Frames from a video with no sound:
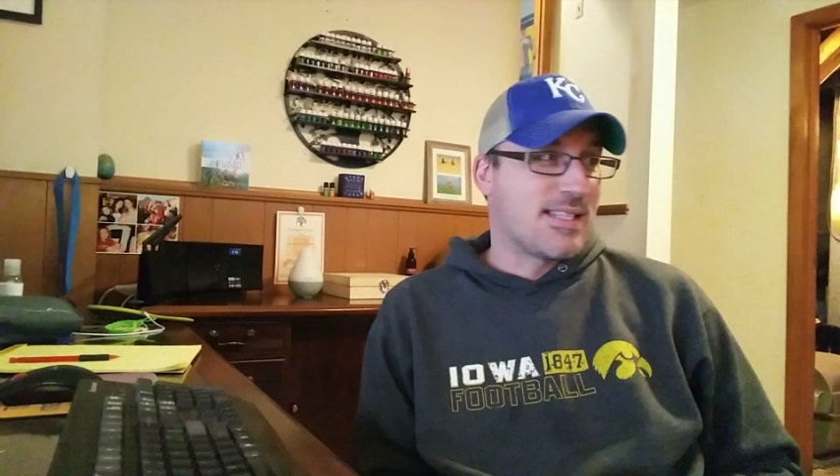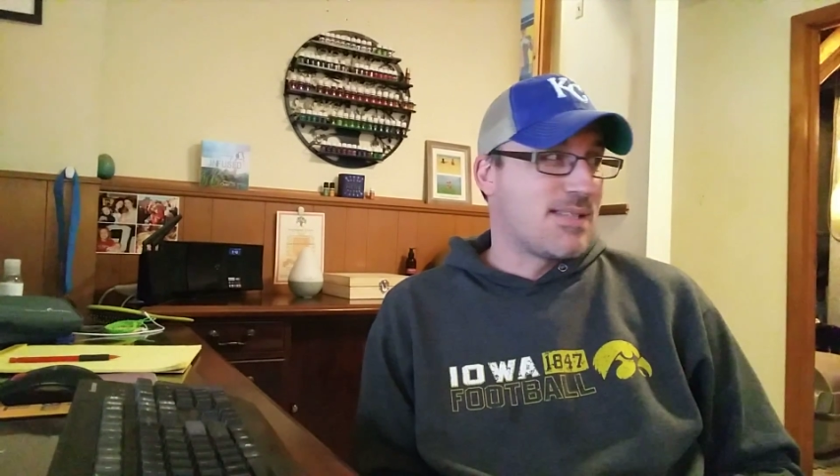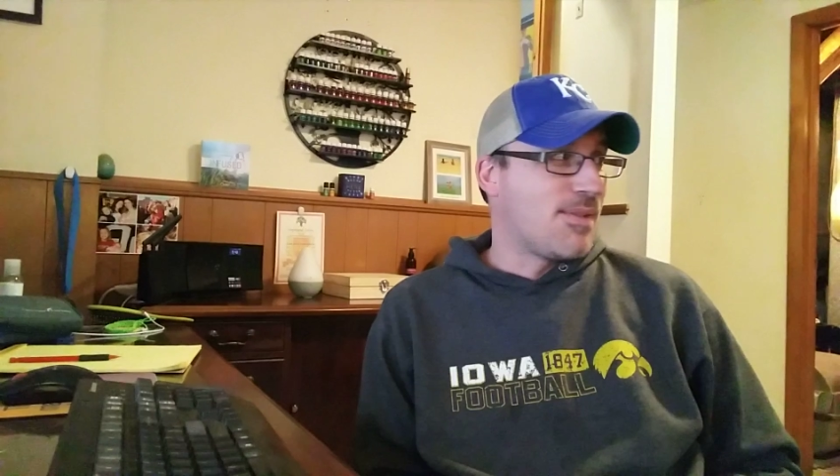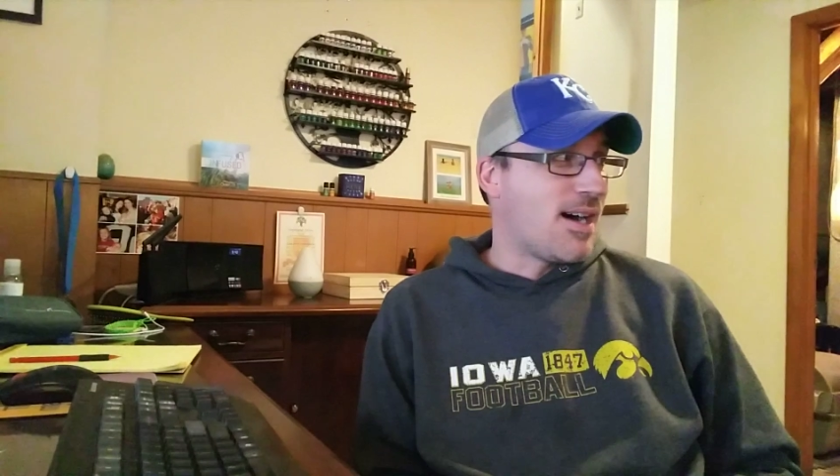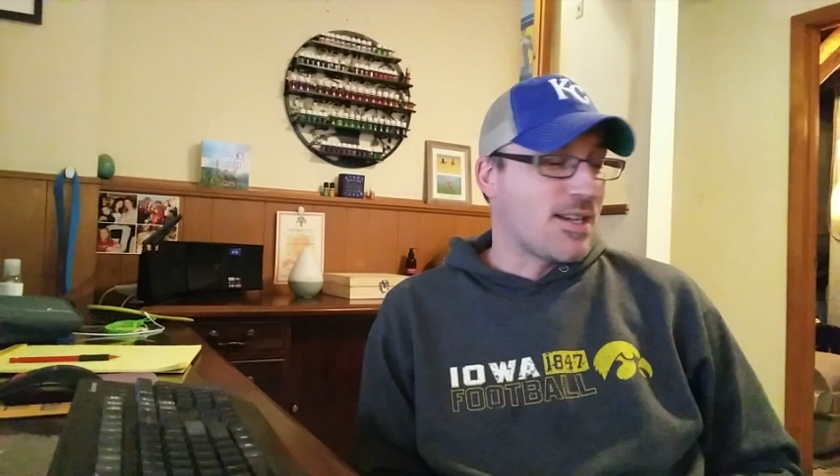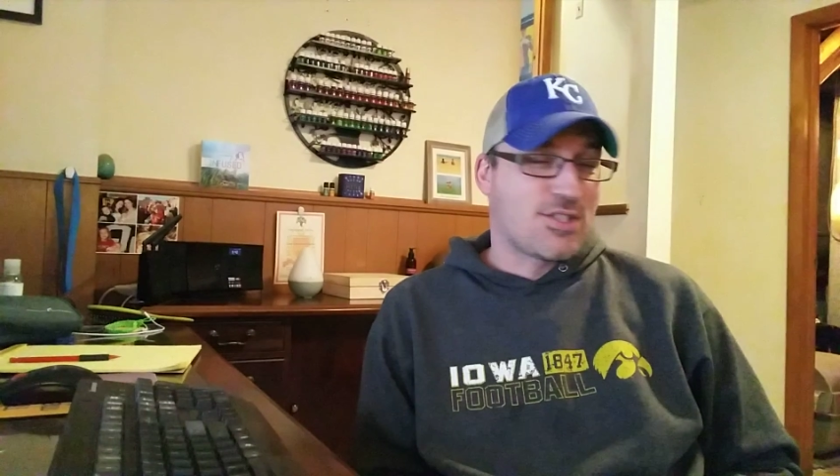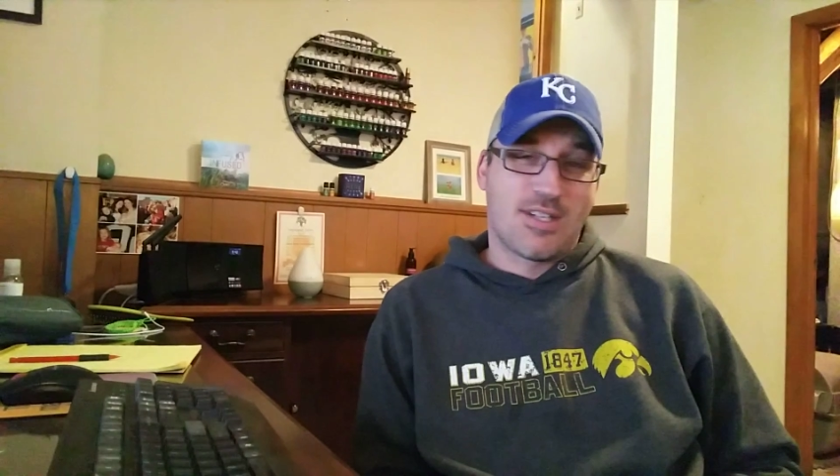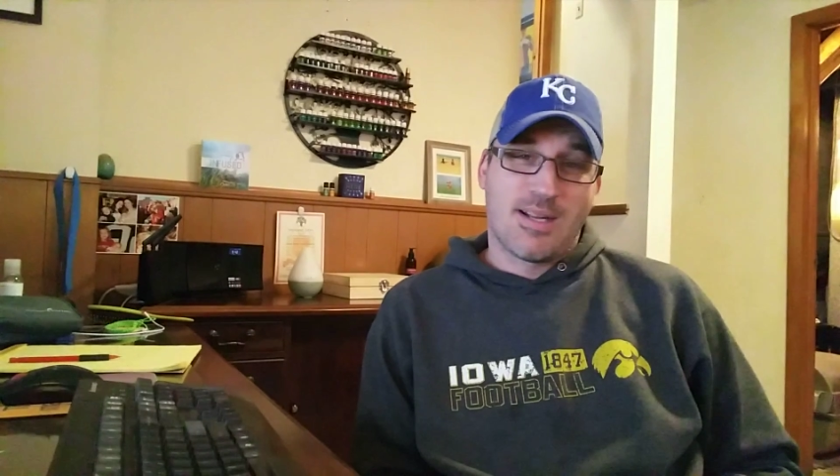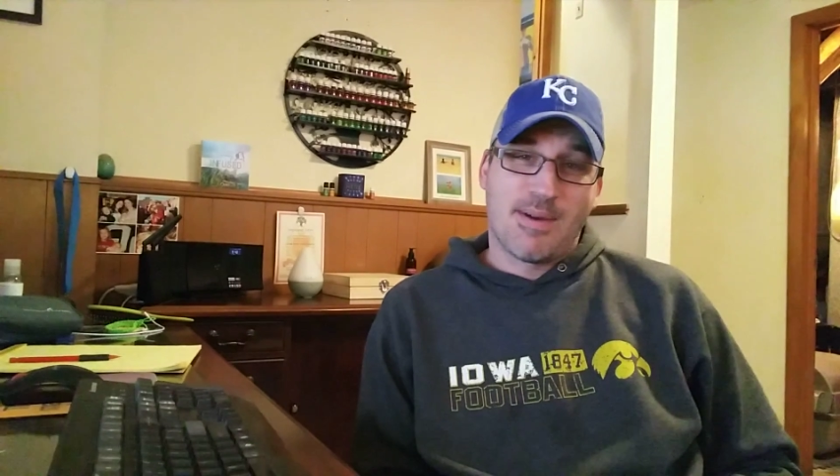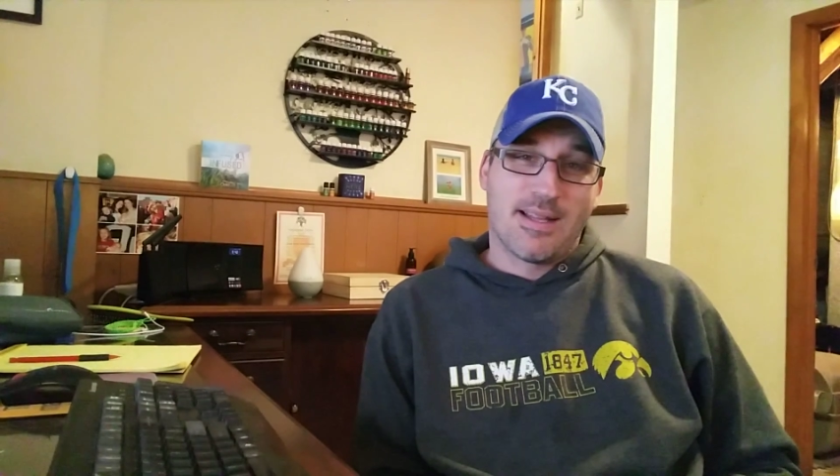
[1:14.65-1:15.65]
get some
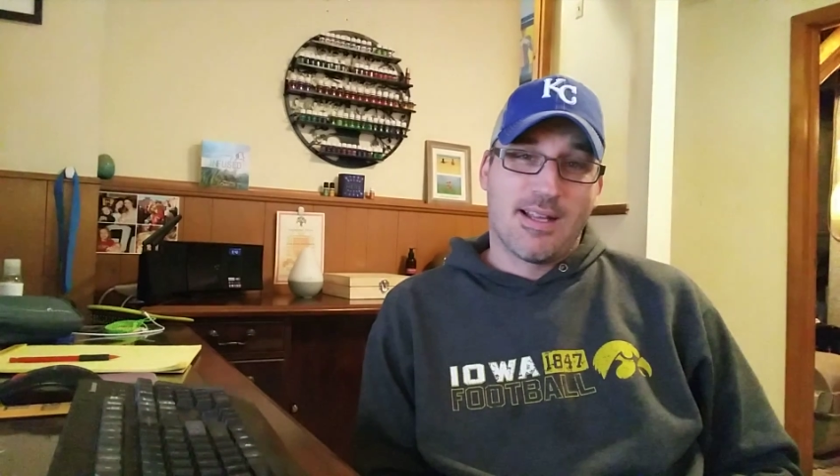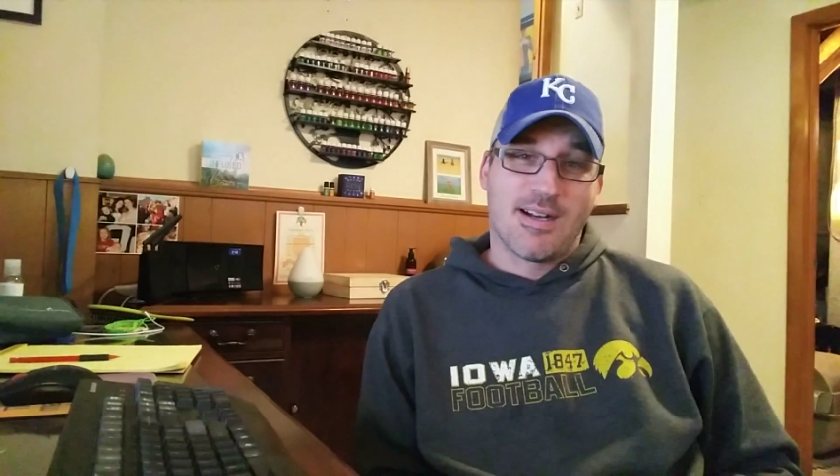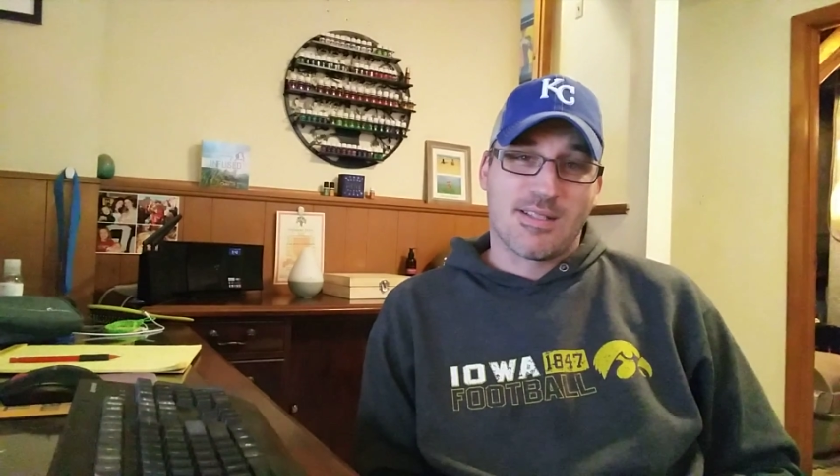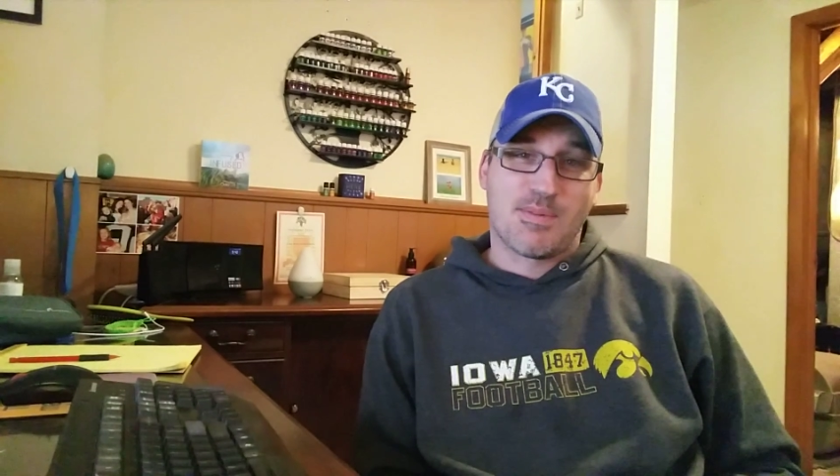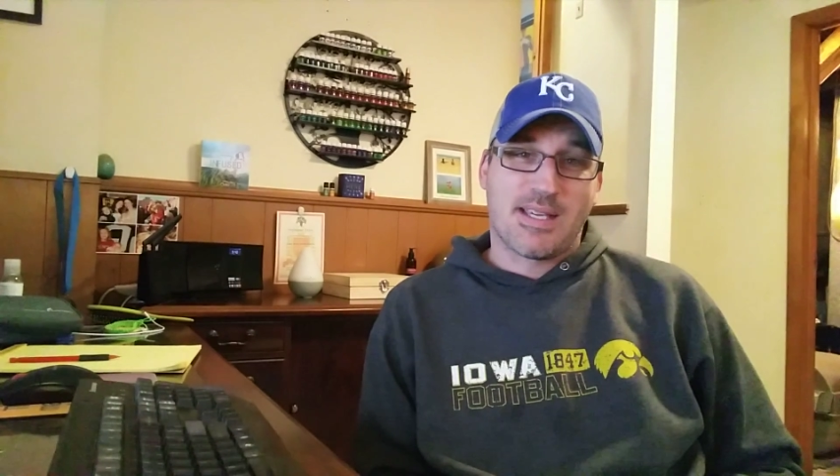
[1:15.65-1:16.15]
oxygen in my lungs